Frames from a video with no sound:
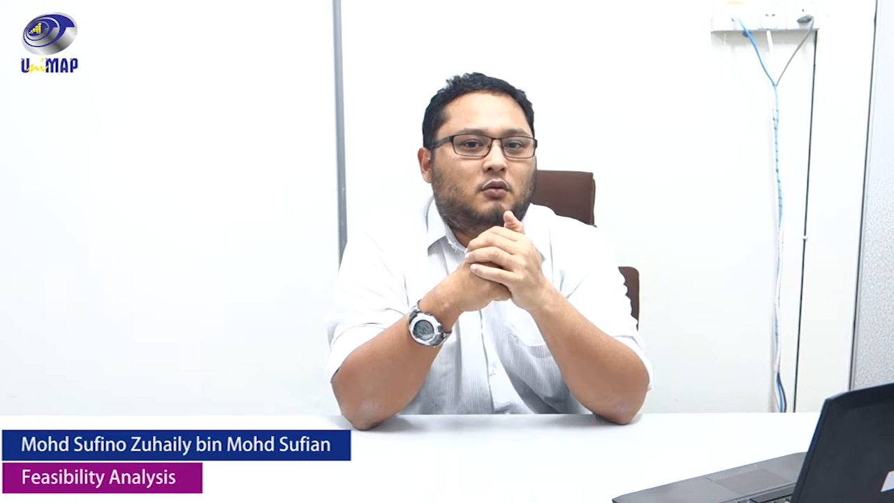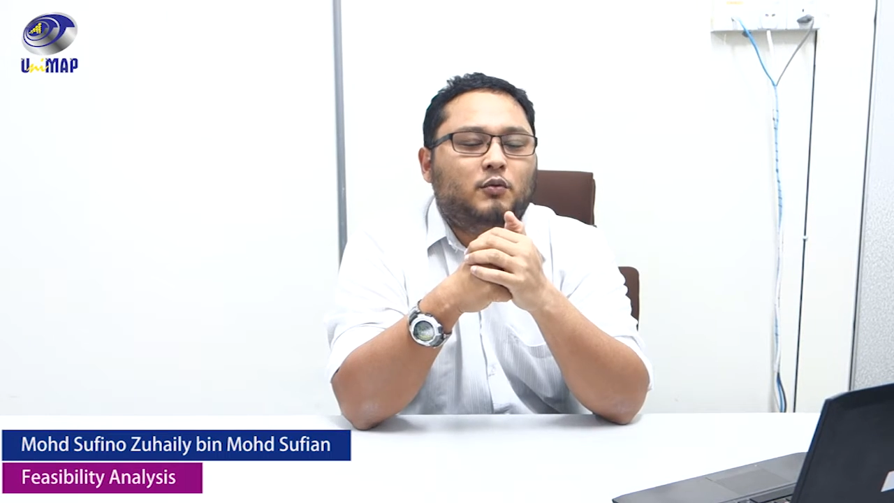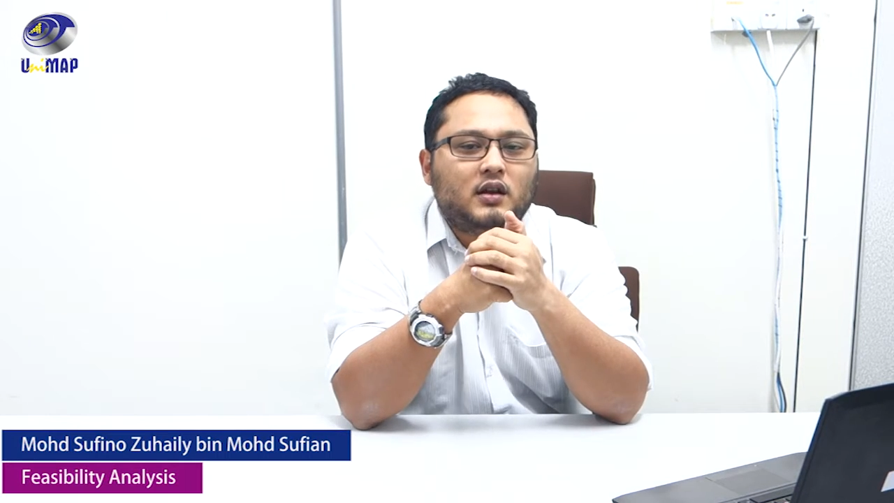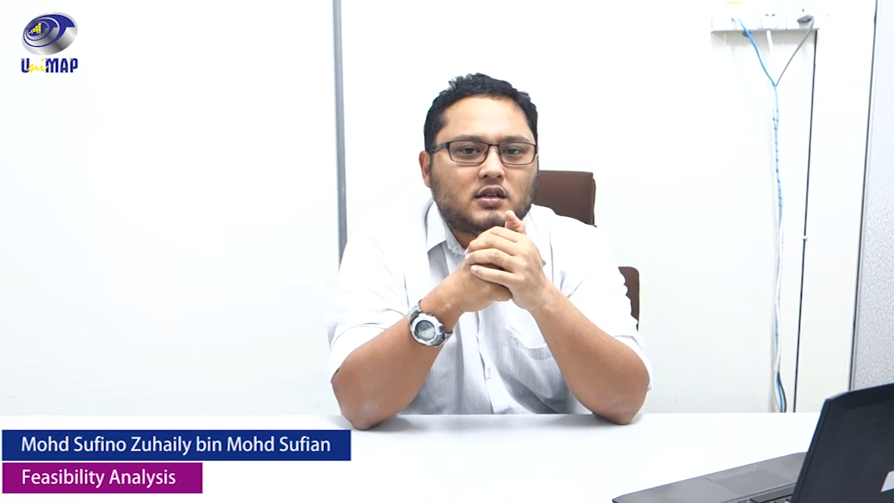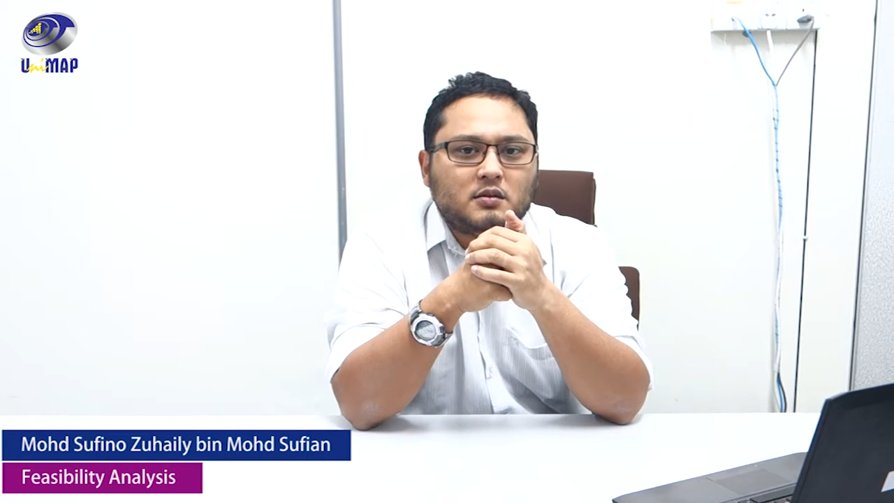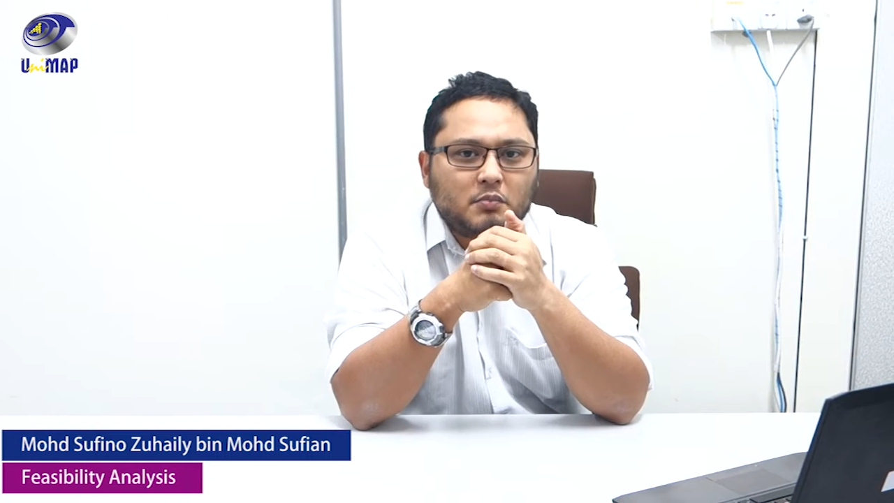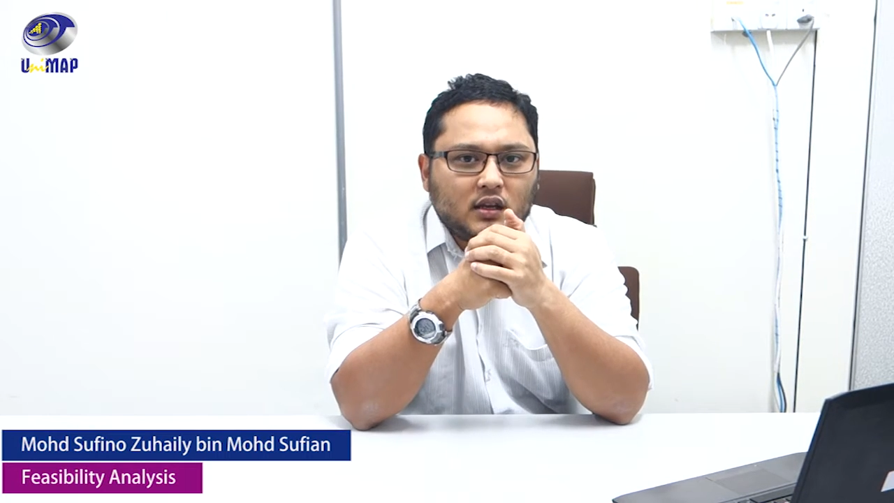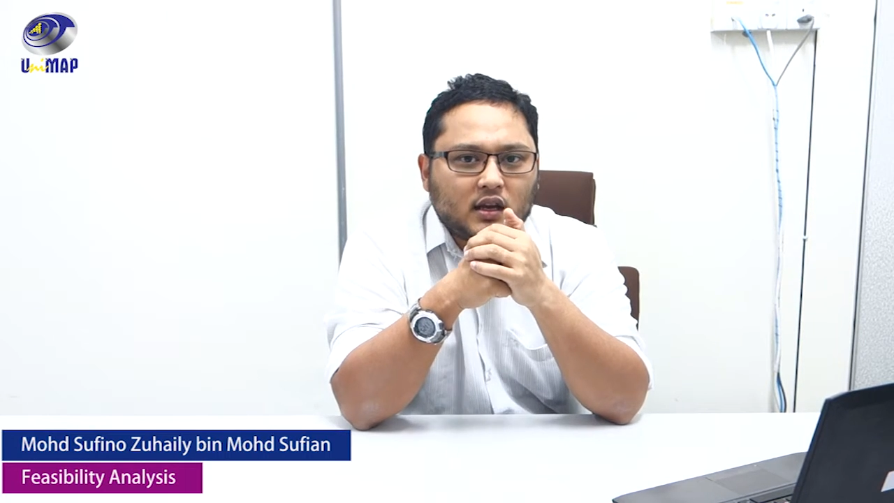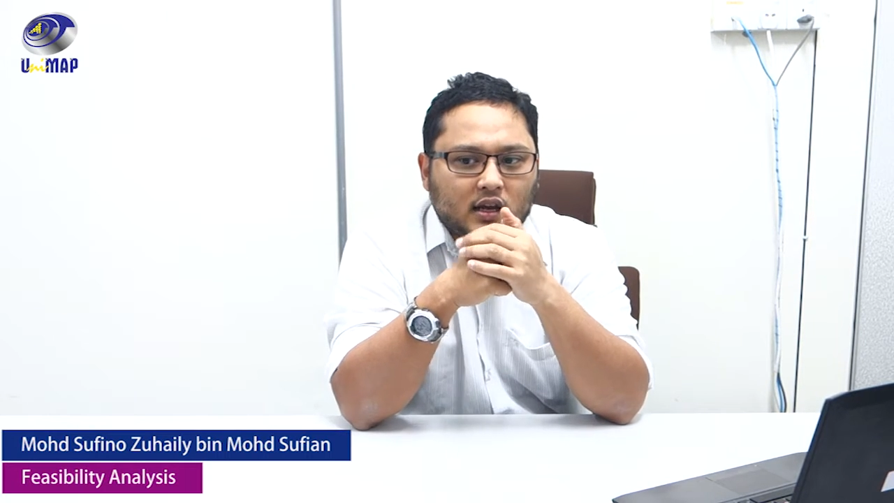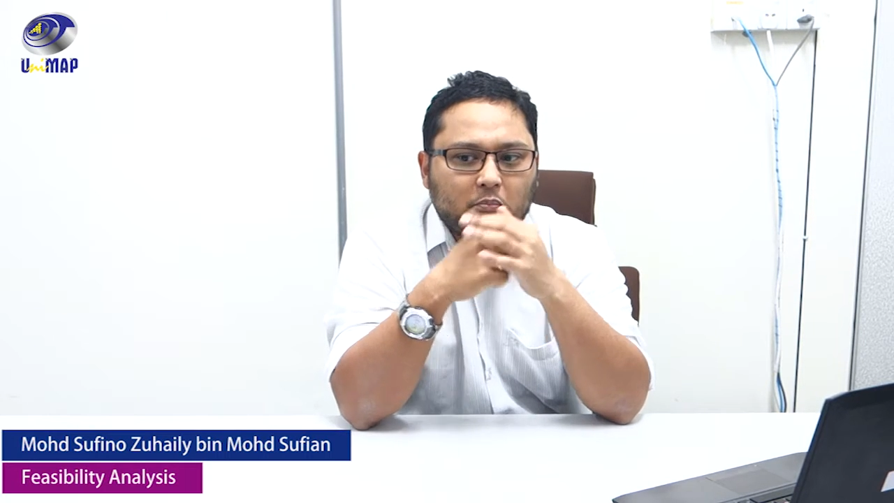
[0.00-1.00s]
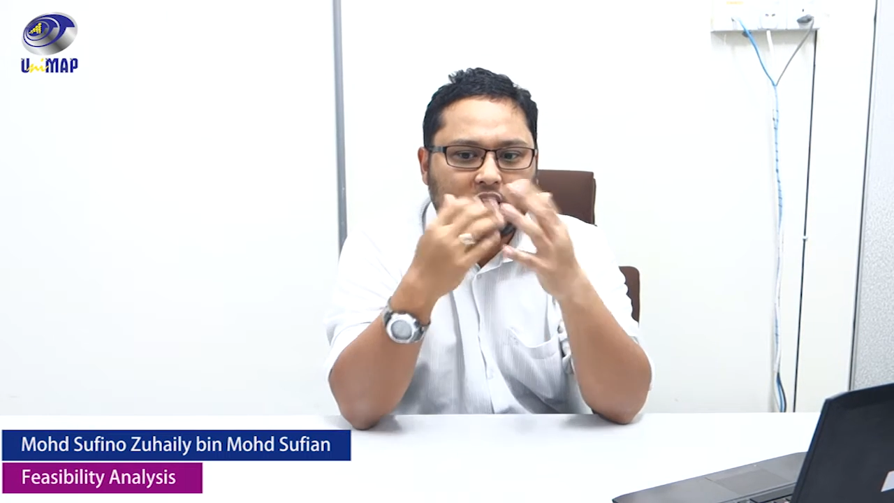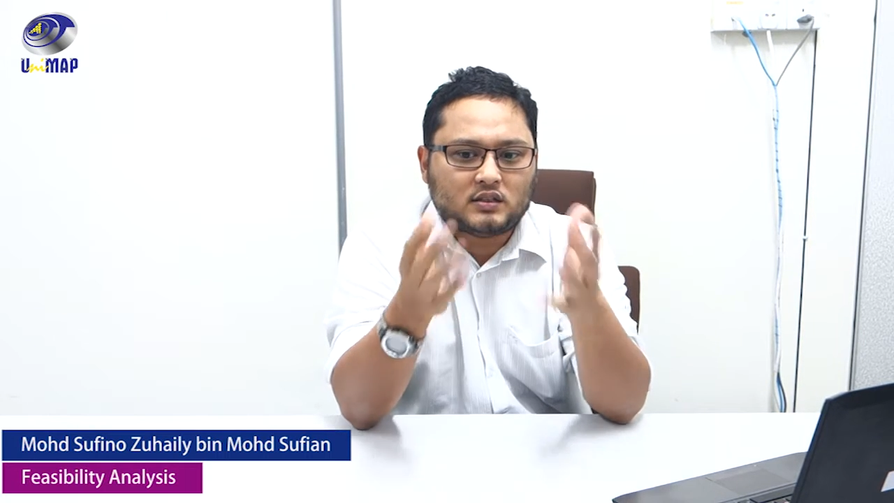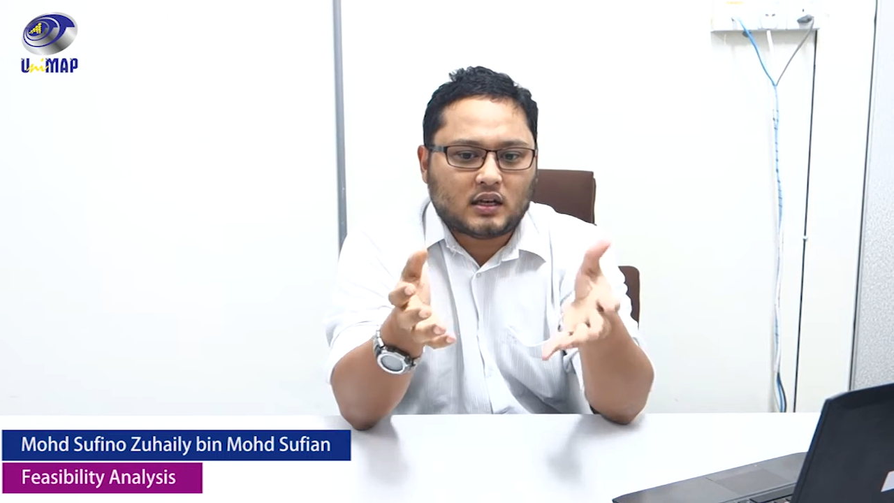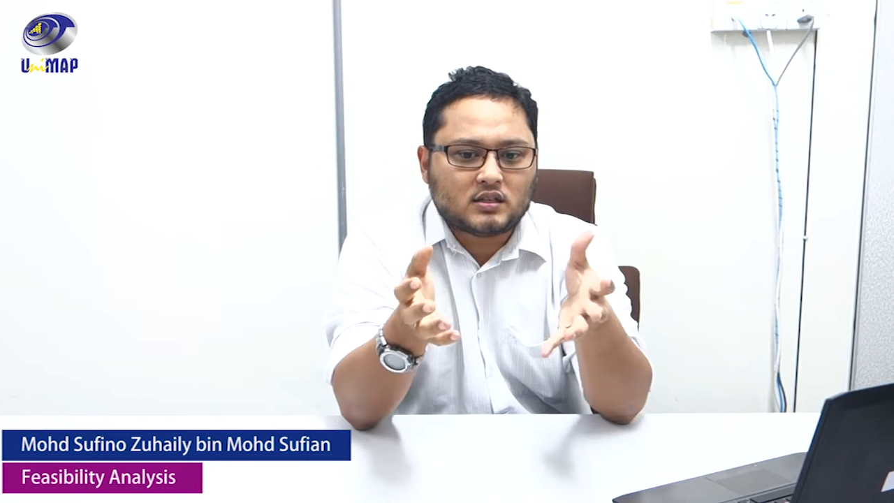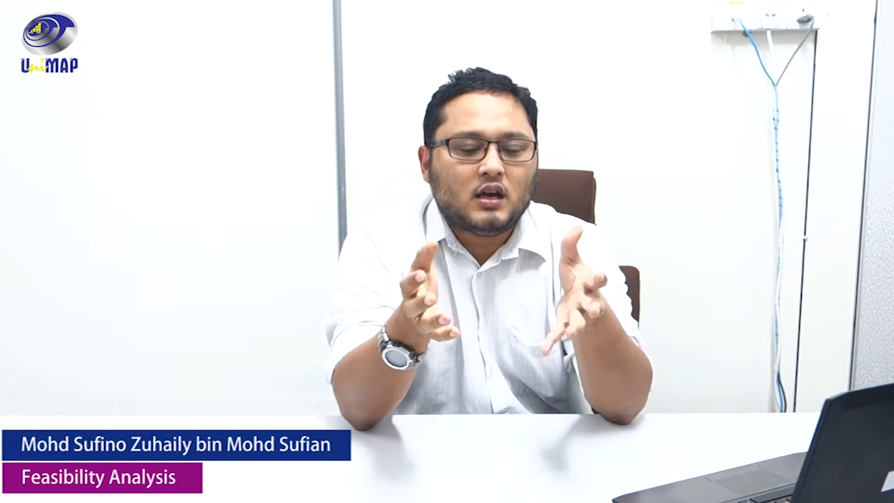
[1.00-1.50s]
What does it mean that it makes
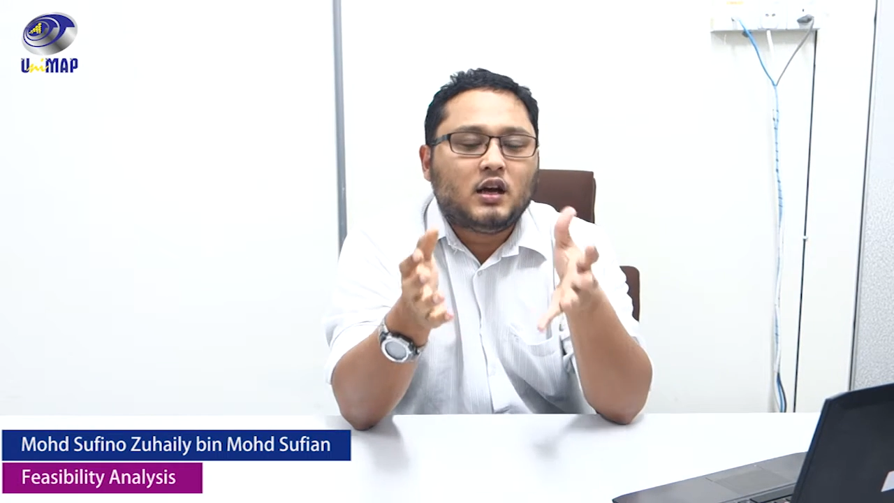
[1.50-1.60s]
sense?